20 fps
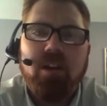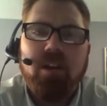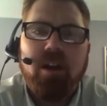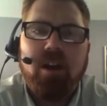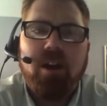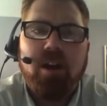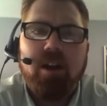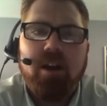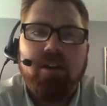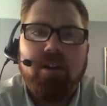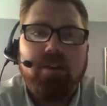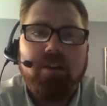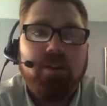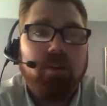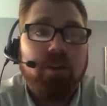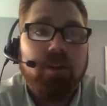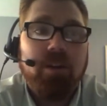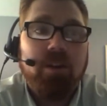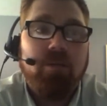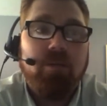Uh,
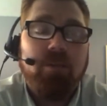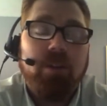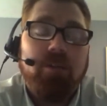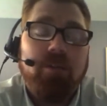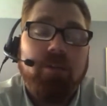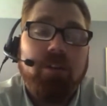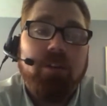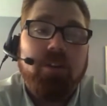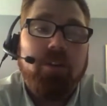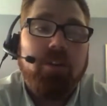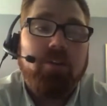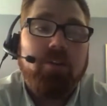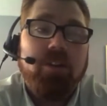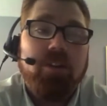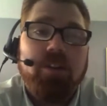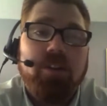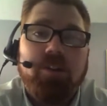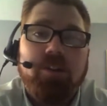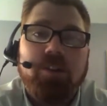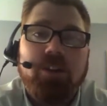so if you, you
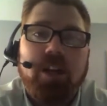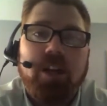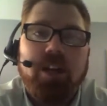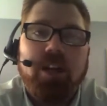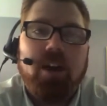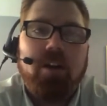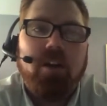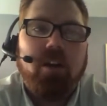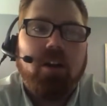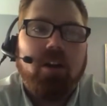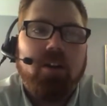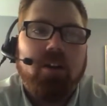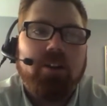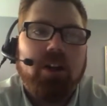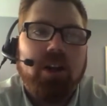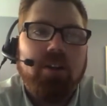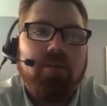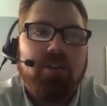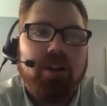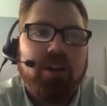should you should check out I'll,
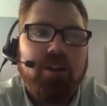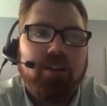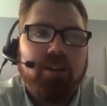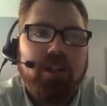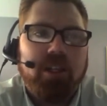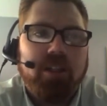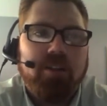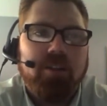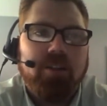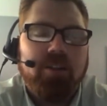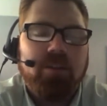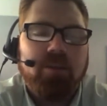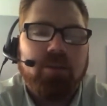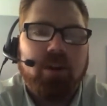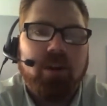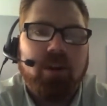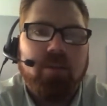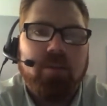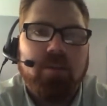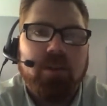try and find a link to
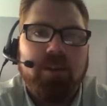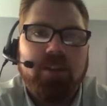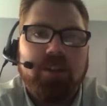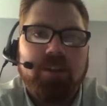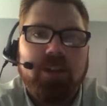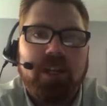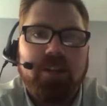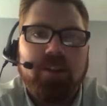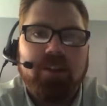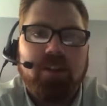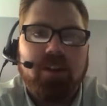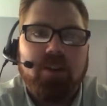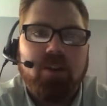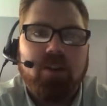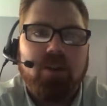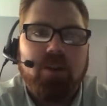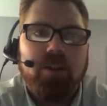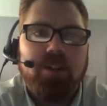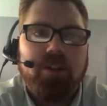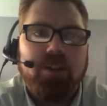um, the section on
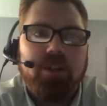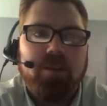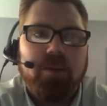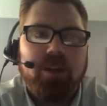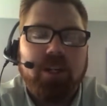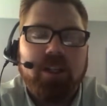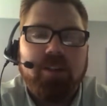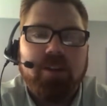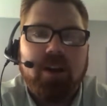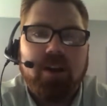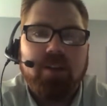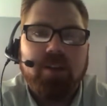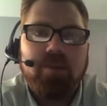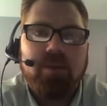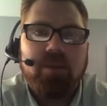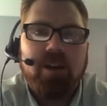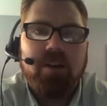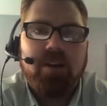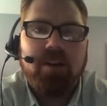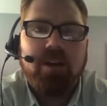Origen where he talks
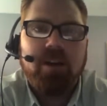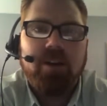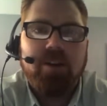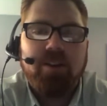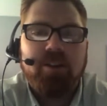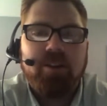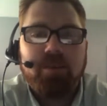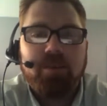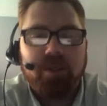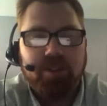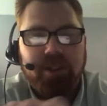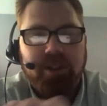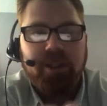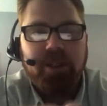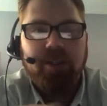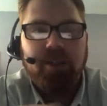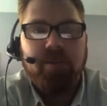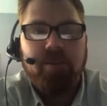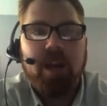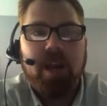about uh, this
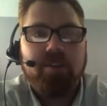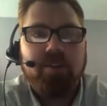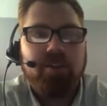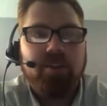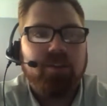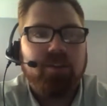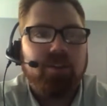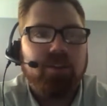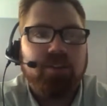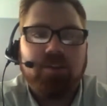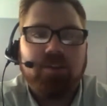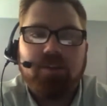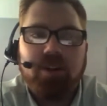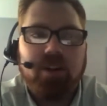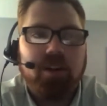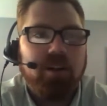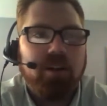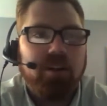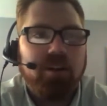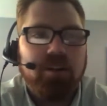particular passage just for
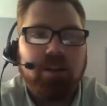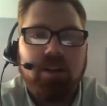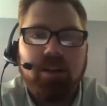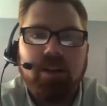your